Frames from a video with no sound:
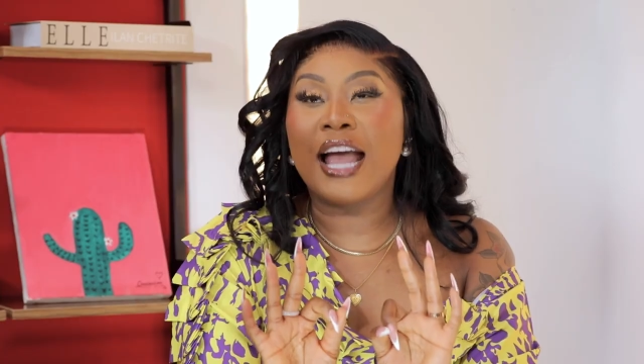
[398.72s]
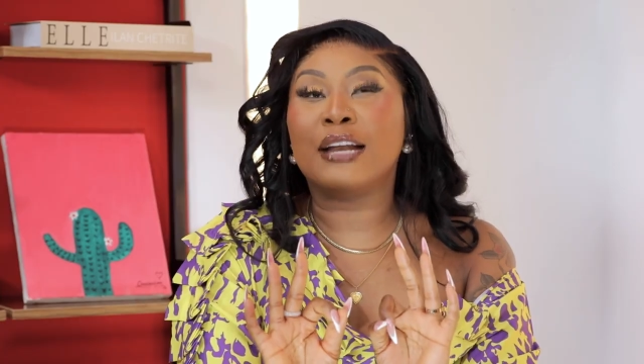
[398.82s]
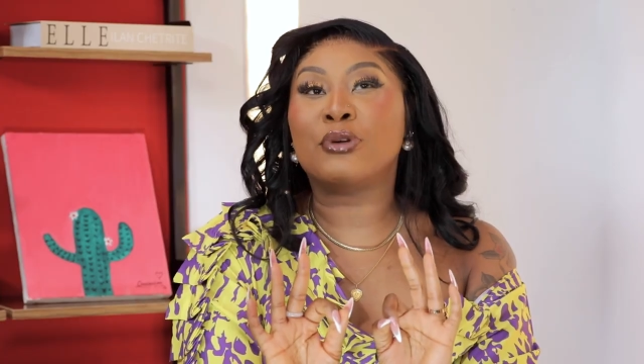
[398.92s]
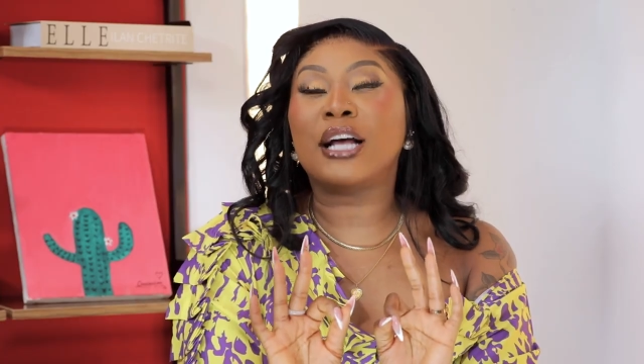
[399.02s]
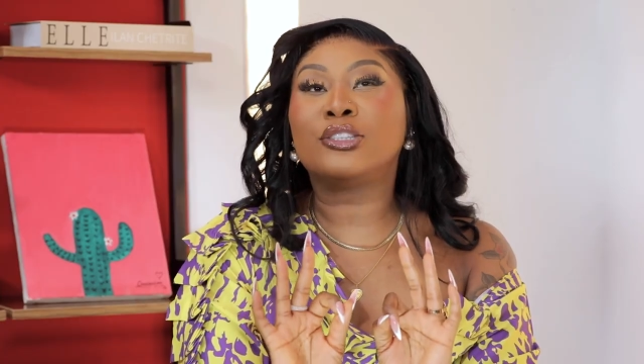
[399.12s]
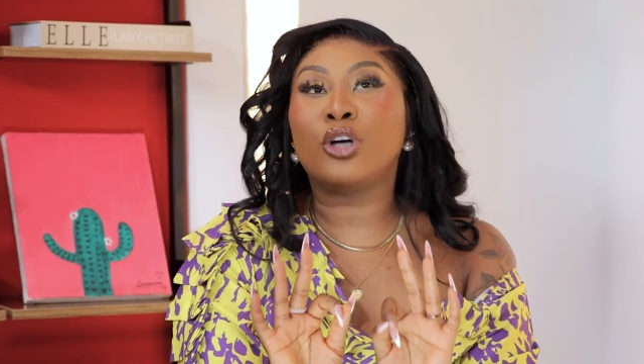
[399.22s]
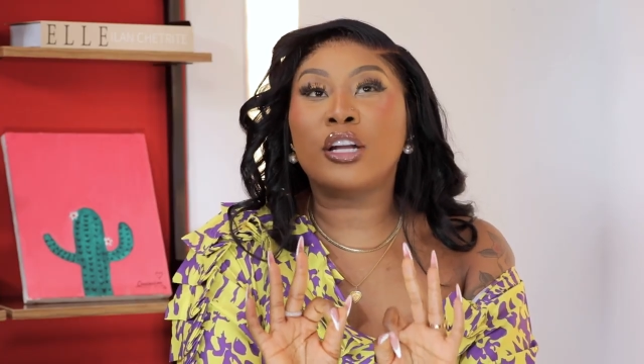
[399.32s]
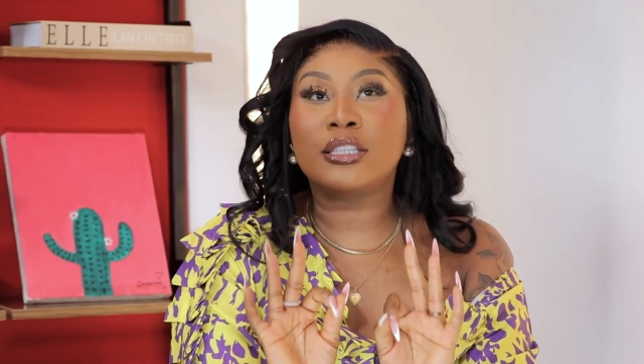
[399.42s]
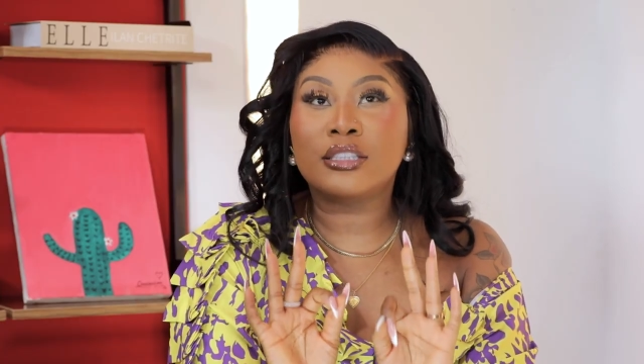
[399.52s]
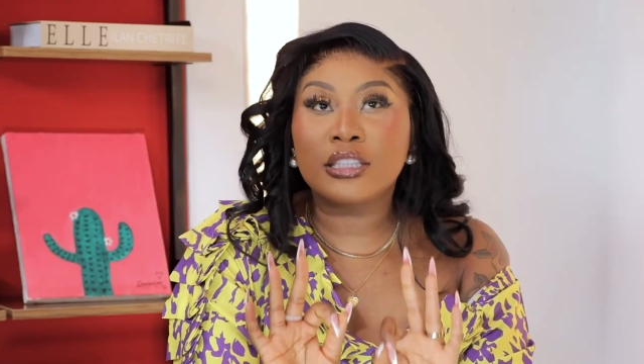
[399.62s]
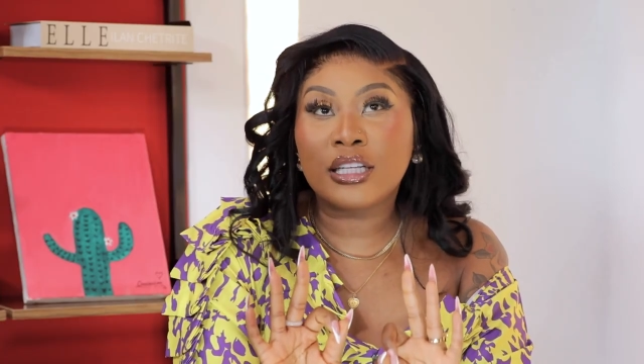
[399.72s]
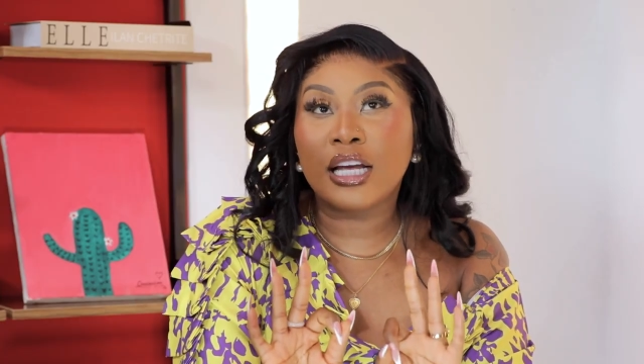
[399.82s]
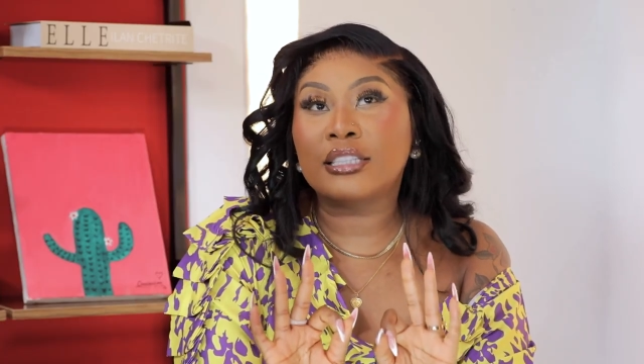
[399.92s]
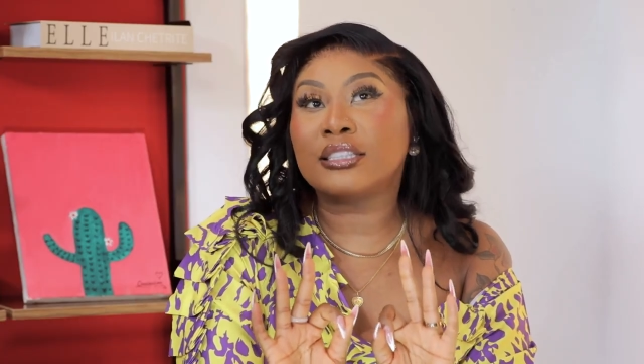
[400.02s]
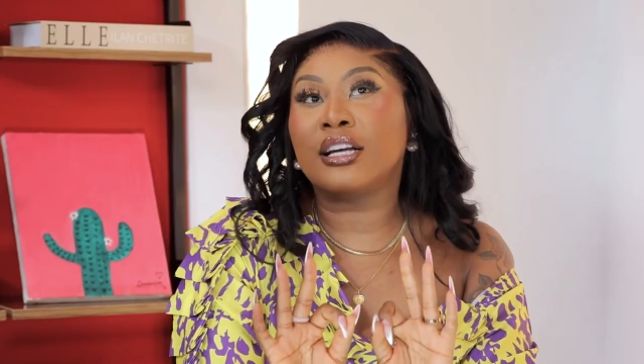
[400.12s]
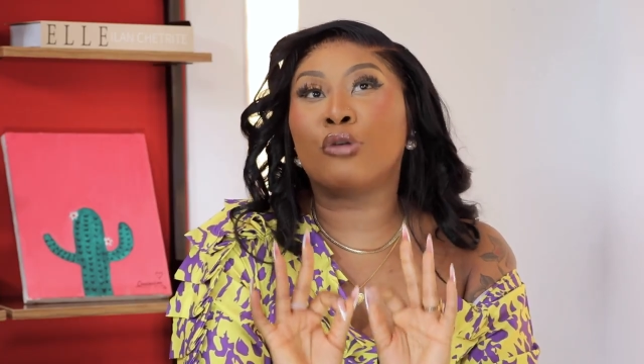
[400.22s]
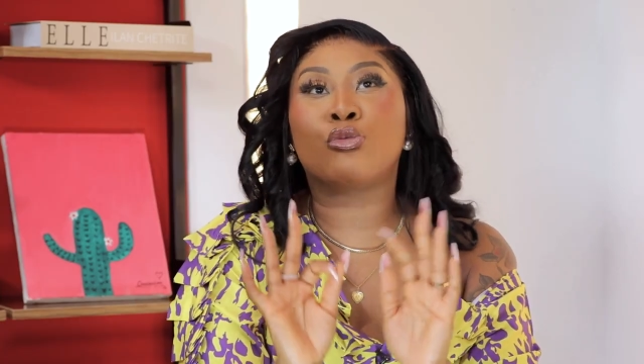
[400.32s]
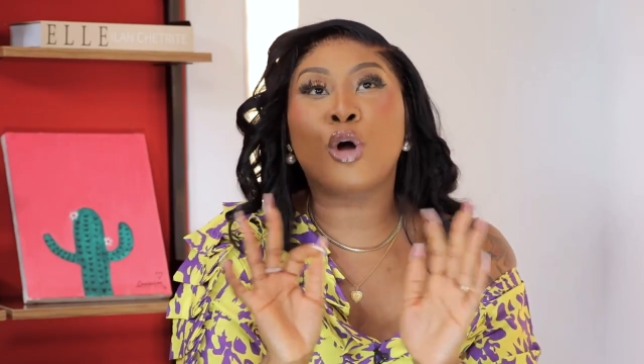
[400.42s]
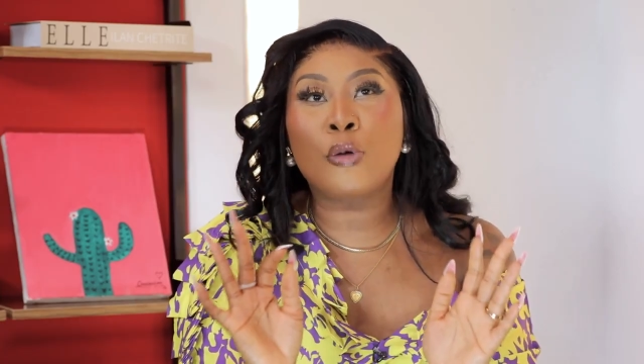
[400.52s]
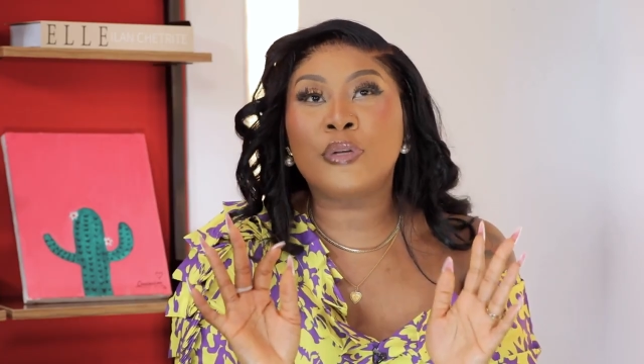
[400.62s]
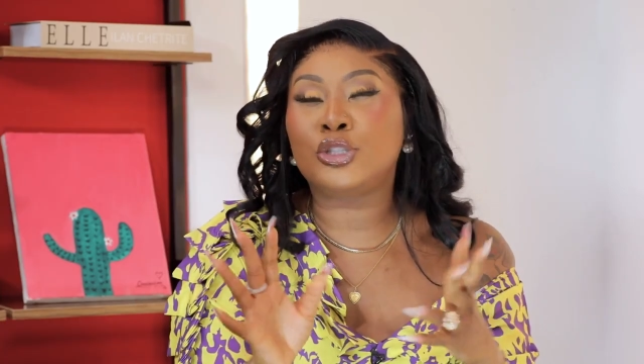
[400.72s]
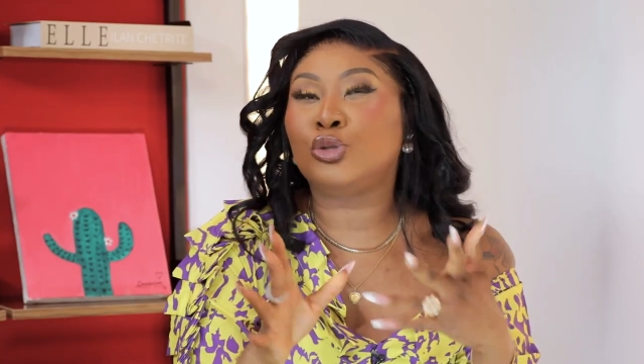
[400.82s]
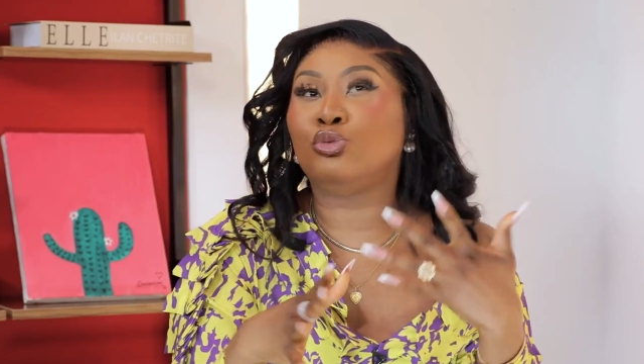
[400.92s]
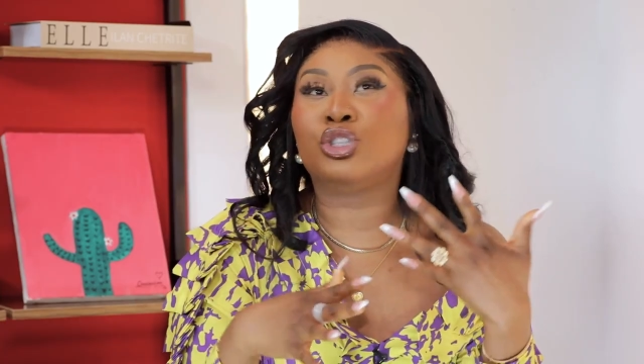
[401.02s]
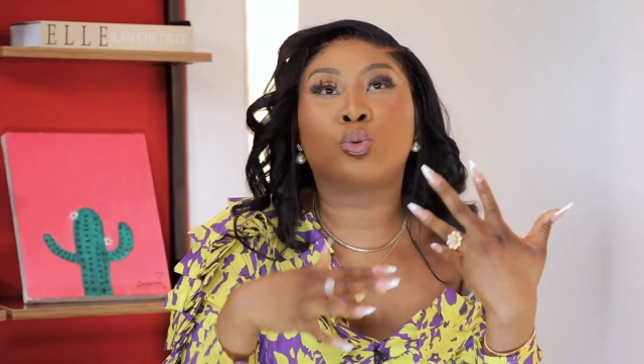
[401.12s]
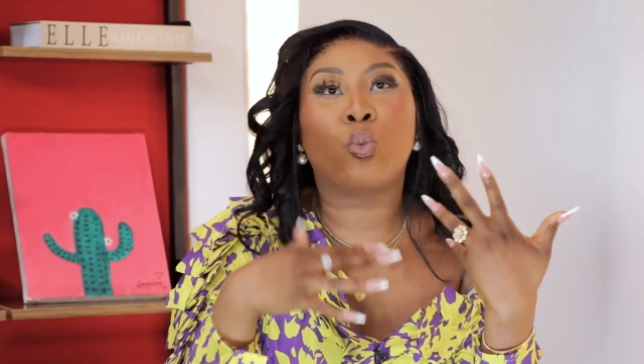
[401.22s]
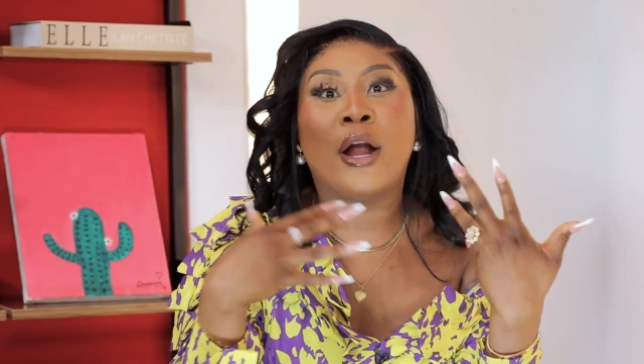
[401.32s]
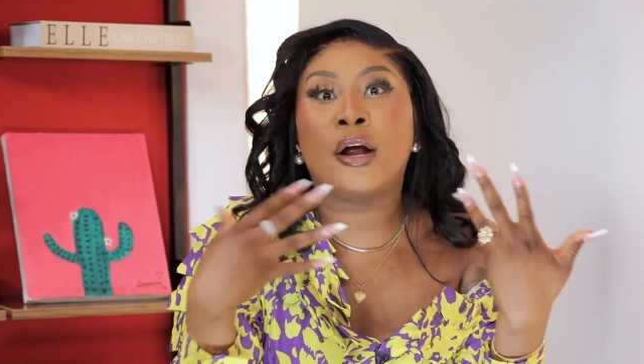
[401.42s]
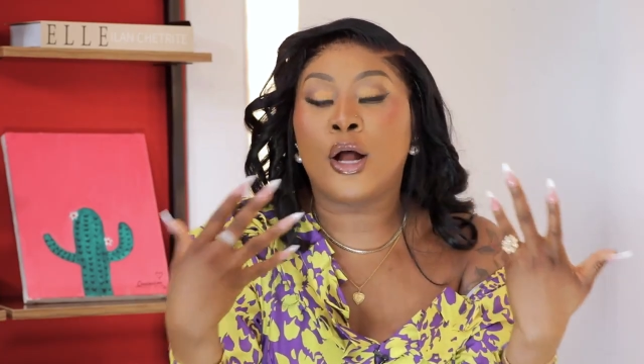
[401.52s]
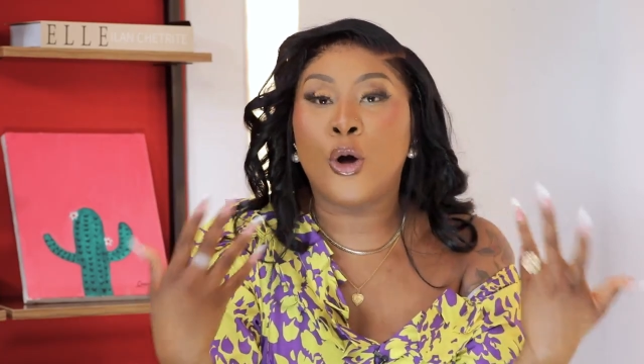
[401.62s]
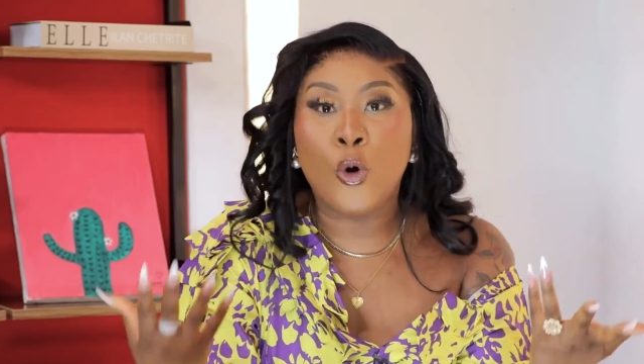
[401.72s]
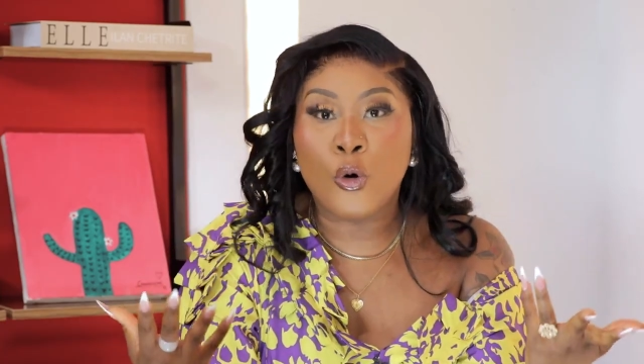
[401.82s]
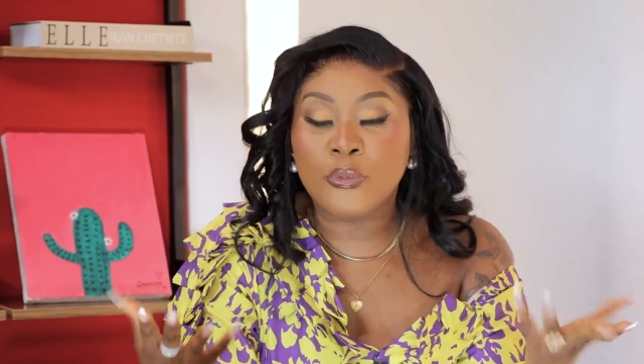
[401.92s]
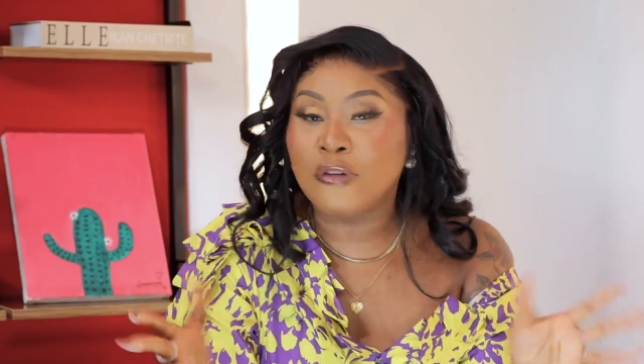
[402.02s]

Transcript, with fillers: And when I saw this look, it's a robe that you just wear at home.